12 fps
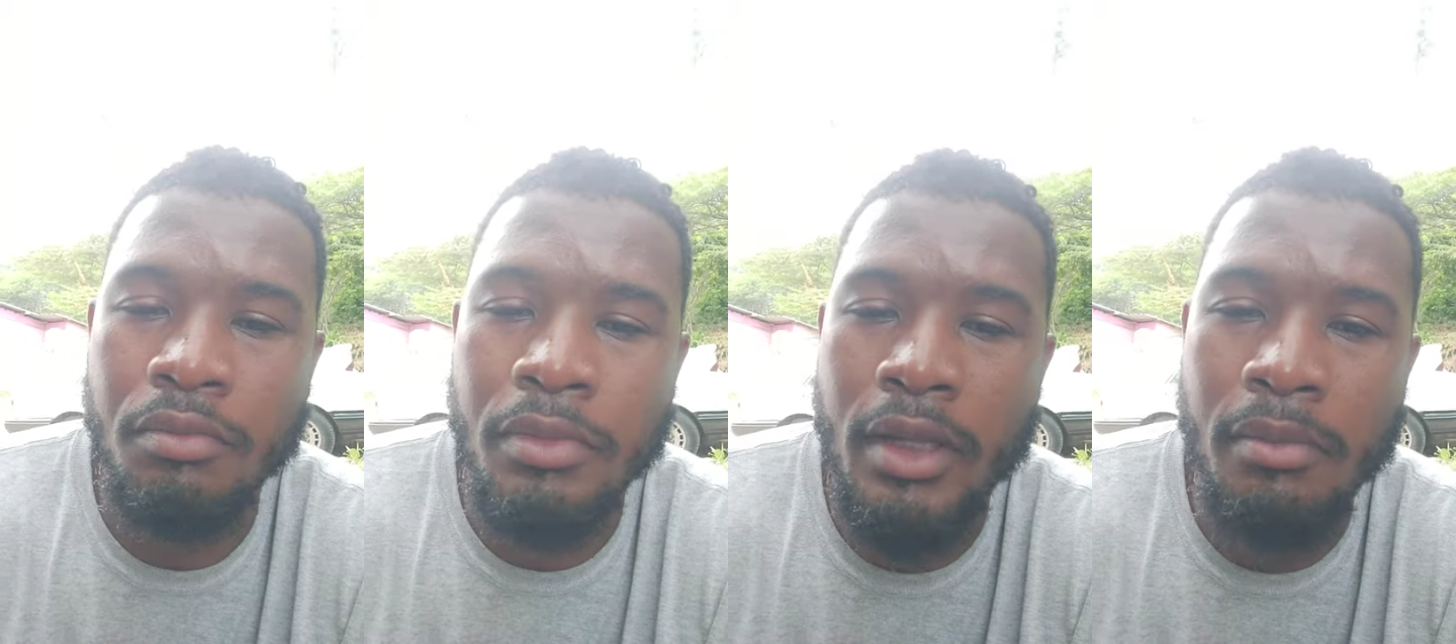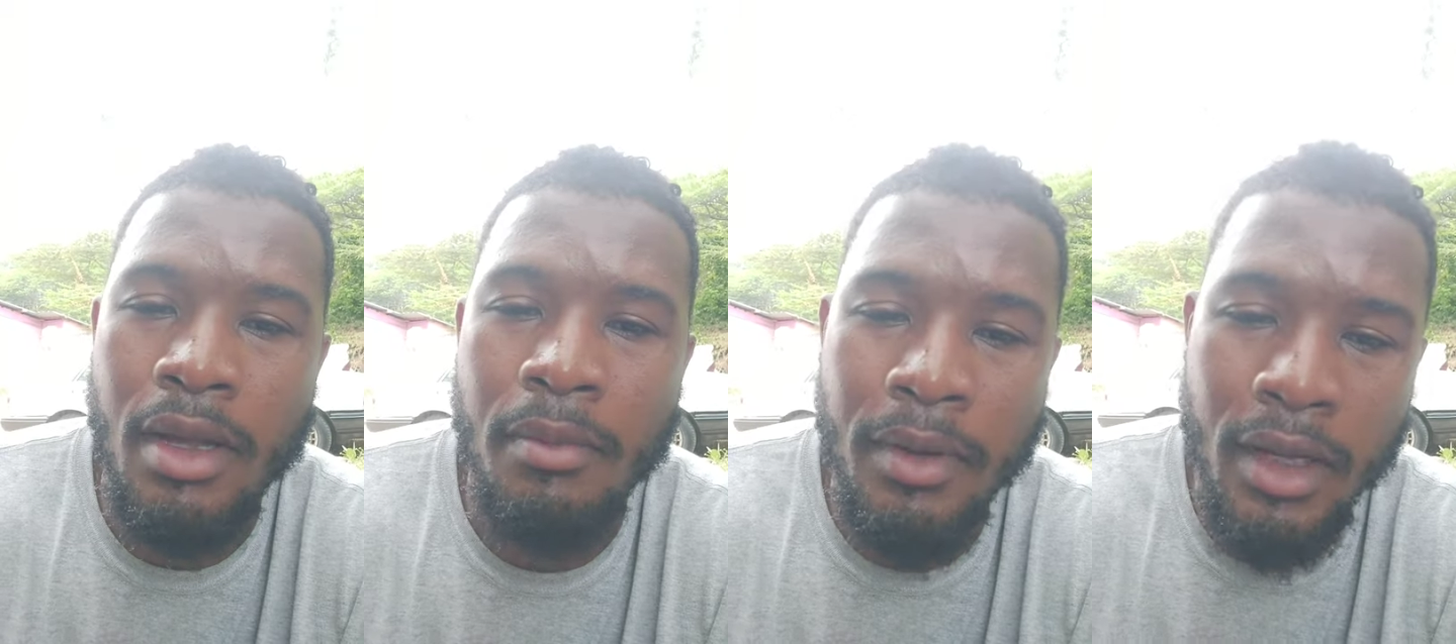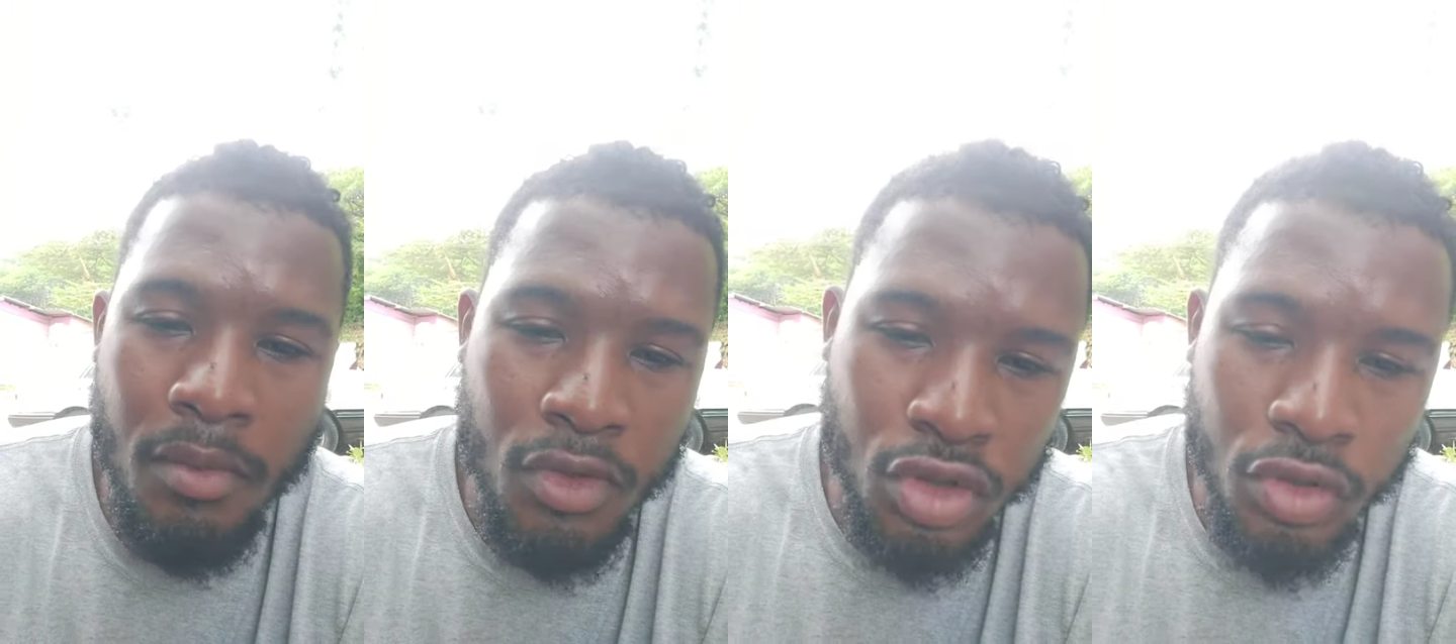bit by bit
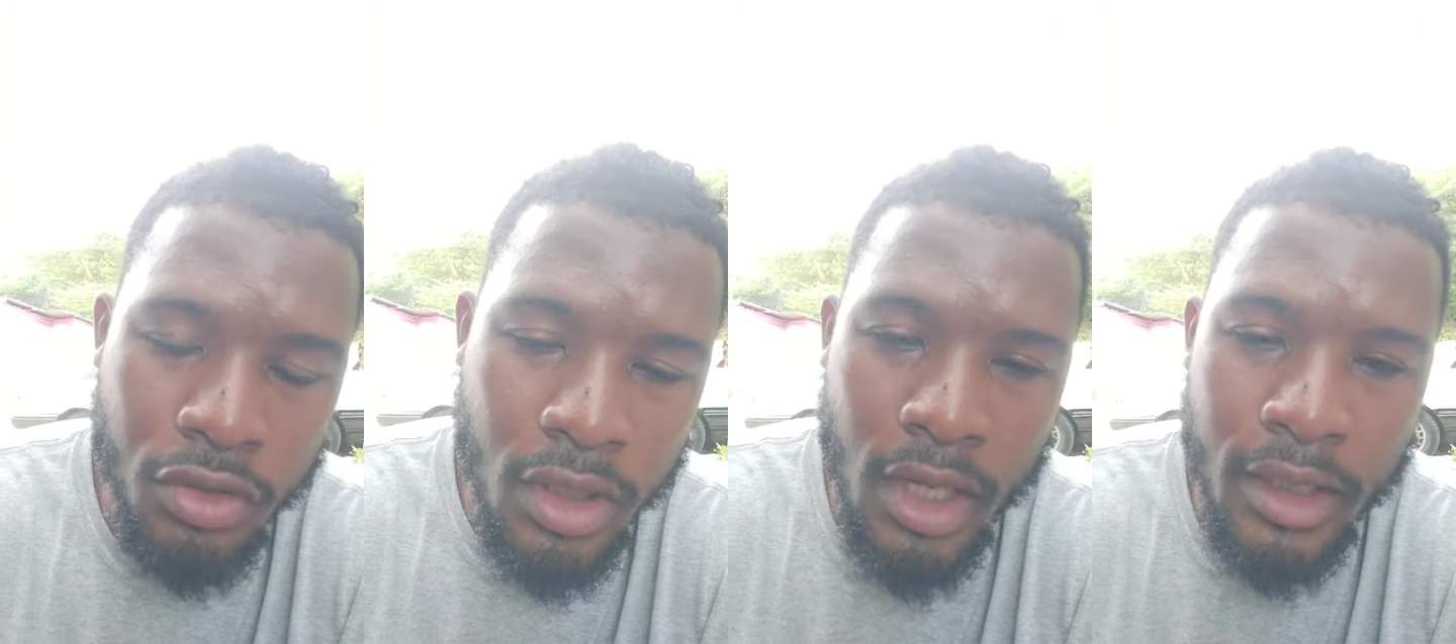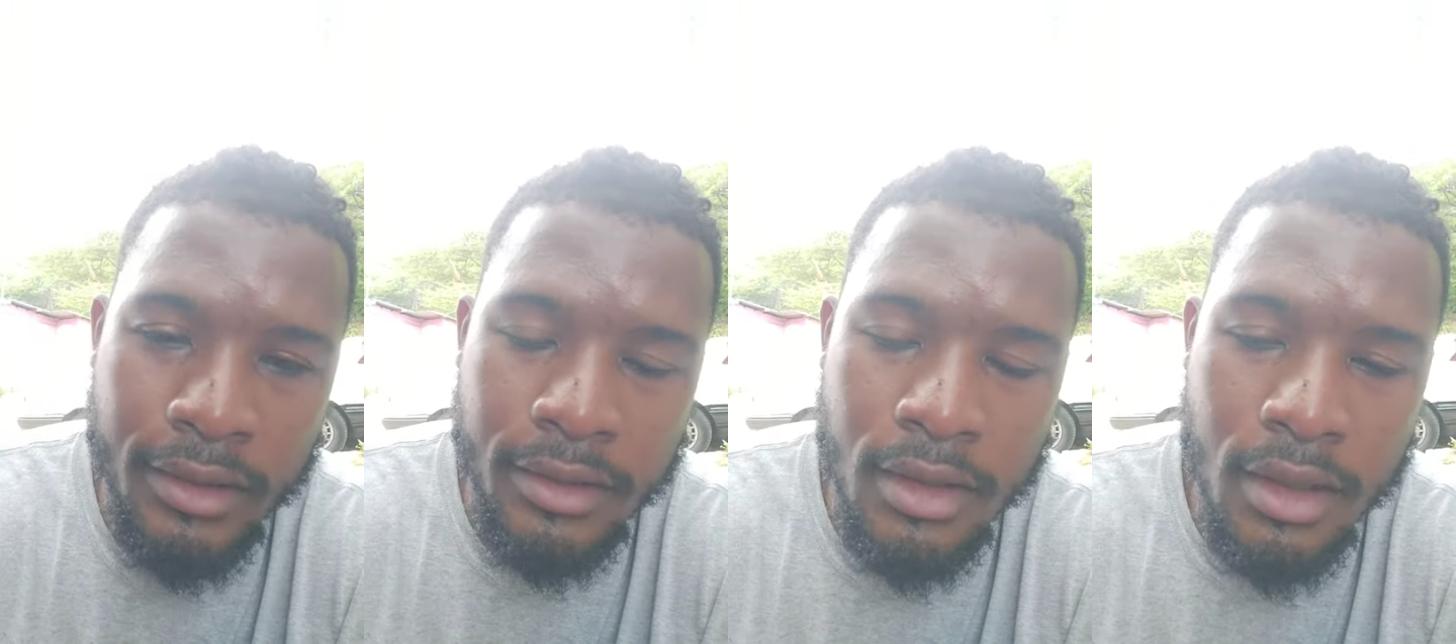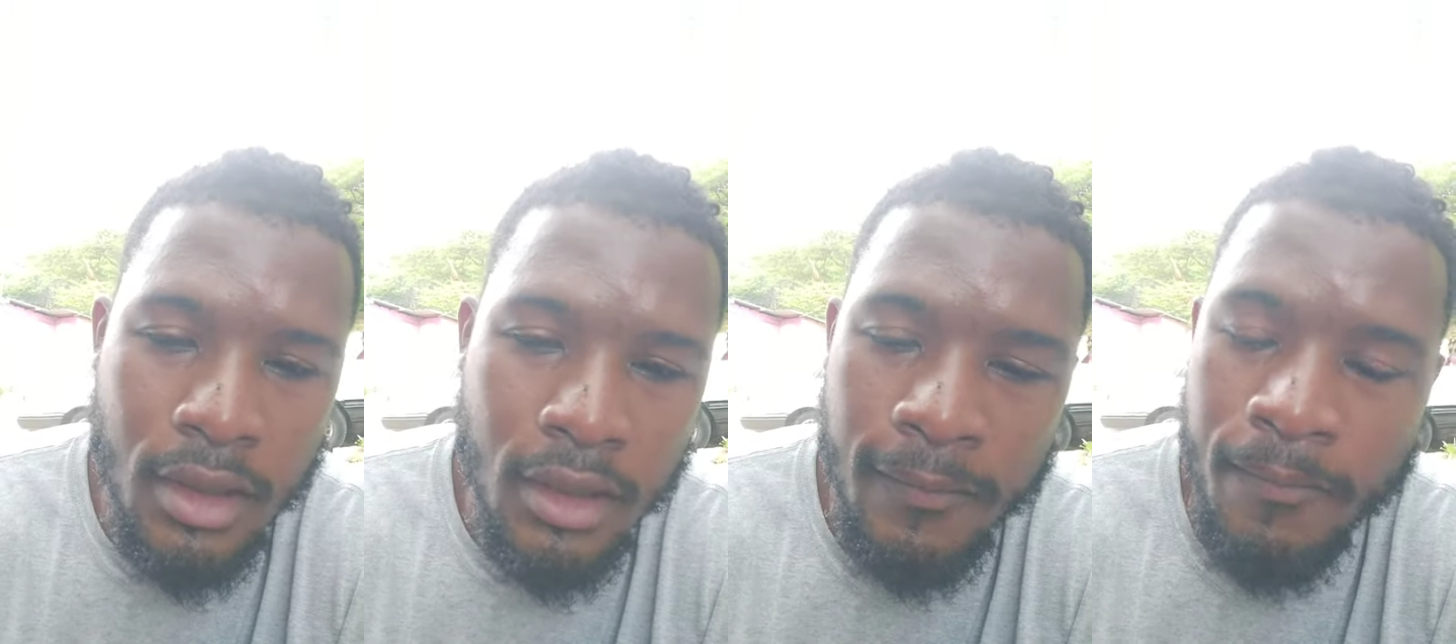I'm gonna show you guys
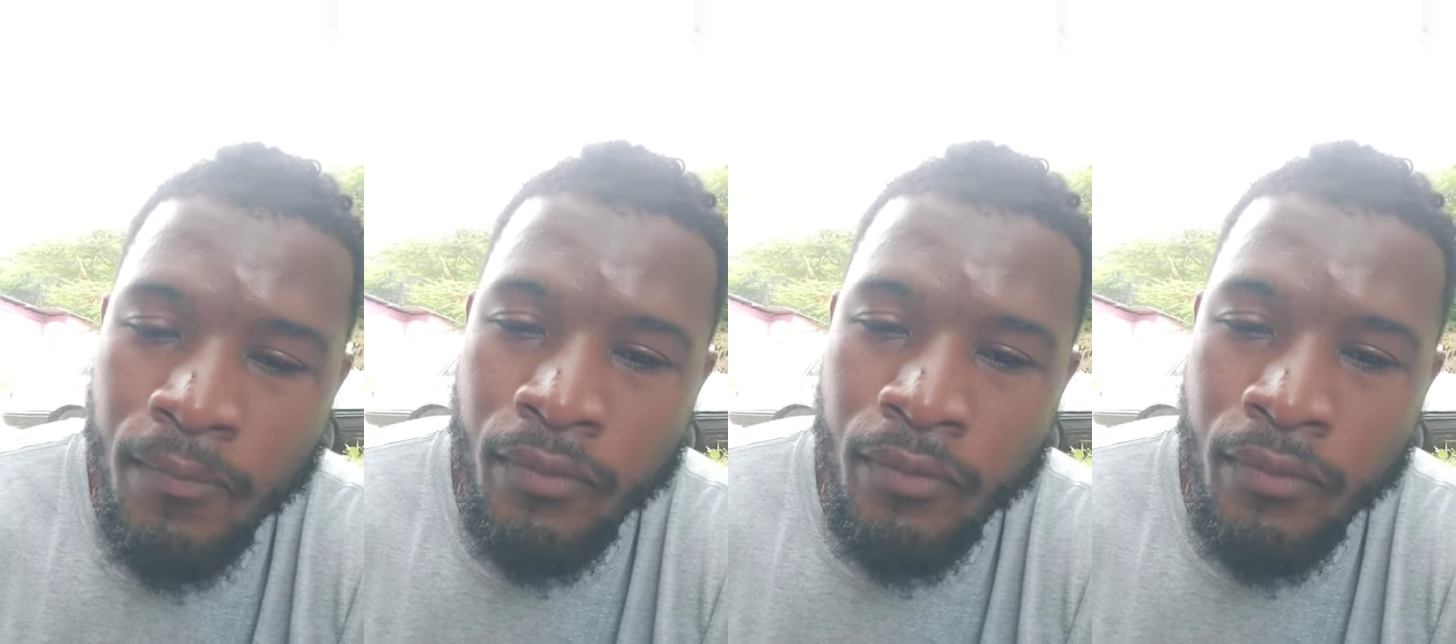um,